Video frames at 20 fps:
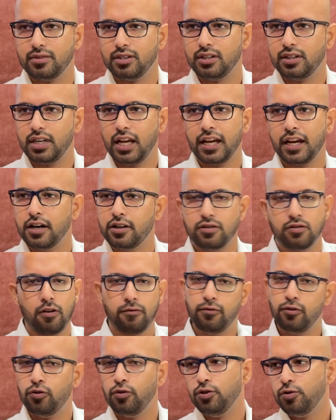like it's
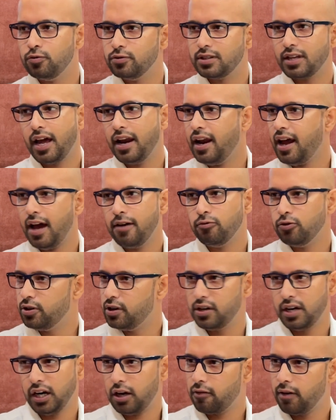of no use and I would
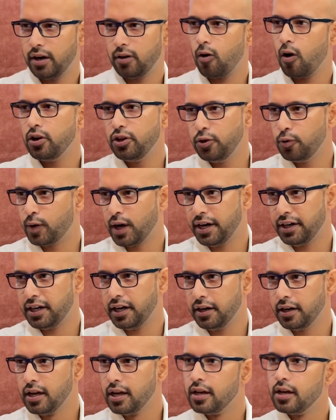require all new content.